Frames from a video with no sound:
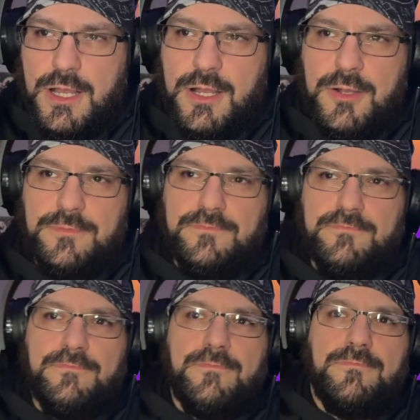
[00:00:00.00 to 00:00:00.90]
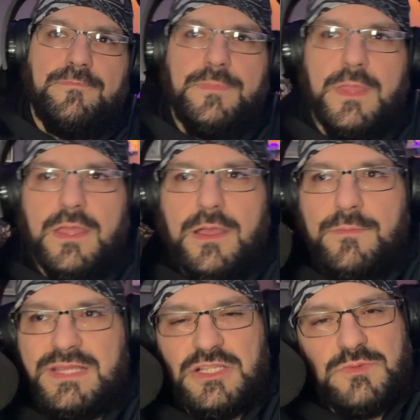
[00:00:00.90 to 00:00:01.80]

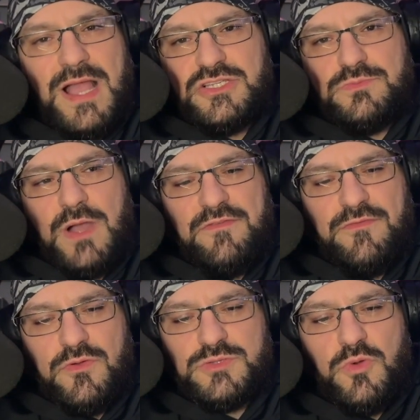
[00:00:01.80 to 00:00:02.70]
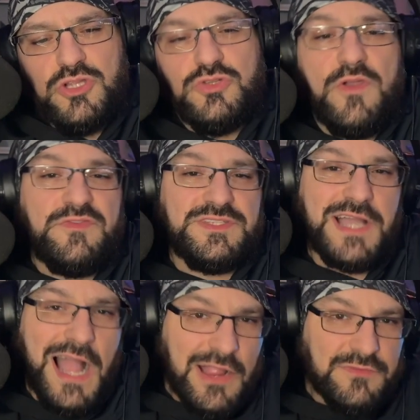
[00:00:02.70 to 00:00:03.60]
But that's why I focus more on toy
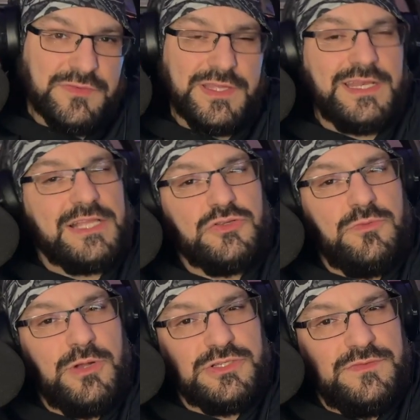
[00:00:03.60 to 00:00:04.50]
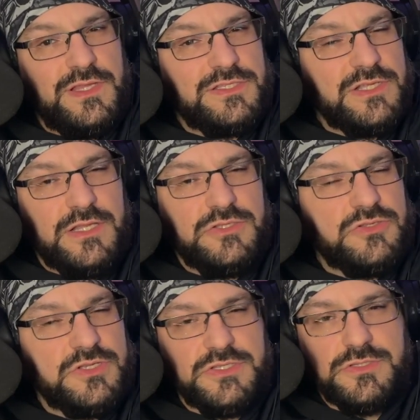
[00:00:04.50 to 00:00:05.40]
photography and not so much of the
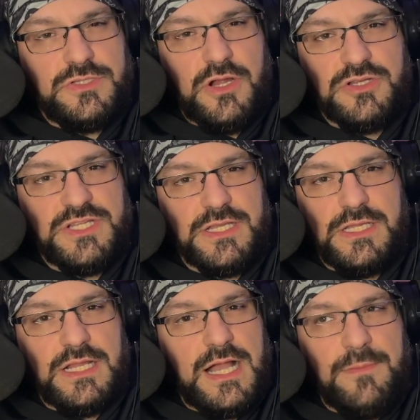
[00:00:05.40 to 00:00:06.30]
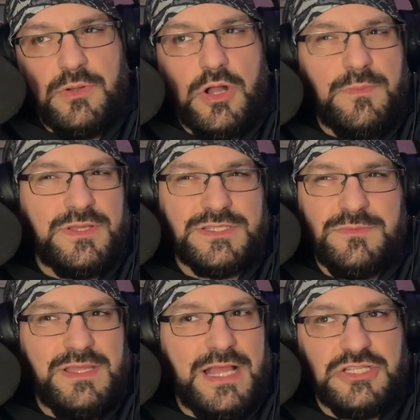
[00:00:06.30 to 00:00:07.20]
to articulating comic book art, because
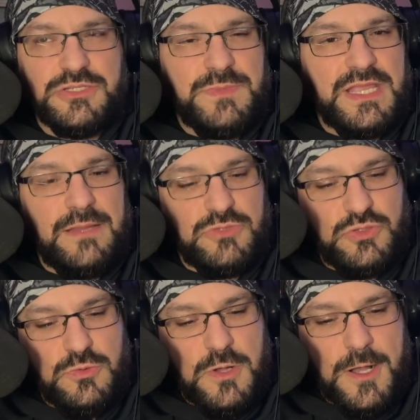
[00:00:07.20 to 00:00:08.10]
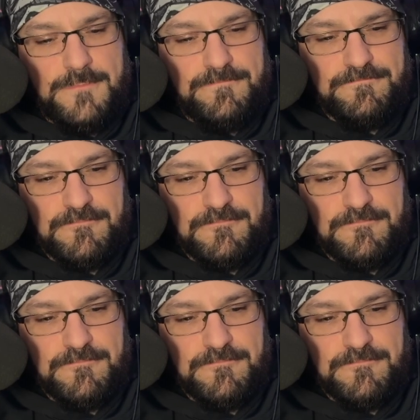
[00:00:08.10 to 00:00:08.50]
to me that just became too